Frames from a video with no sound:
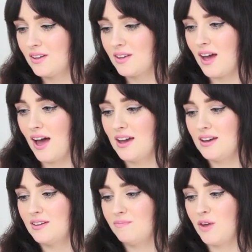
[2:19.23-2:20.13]

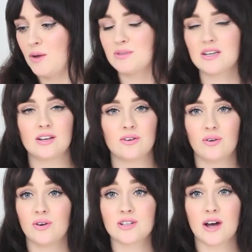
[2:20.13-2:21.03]
Okay, no particular
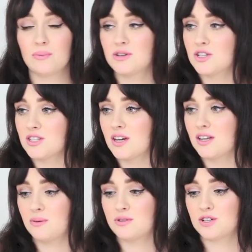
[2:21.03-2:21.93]
order, we're just
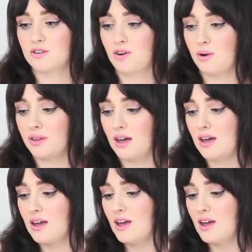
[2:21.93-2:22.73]
gonna roll with it.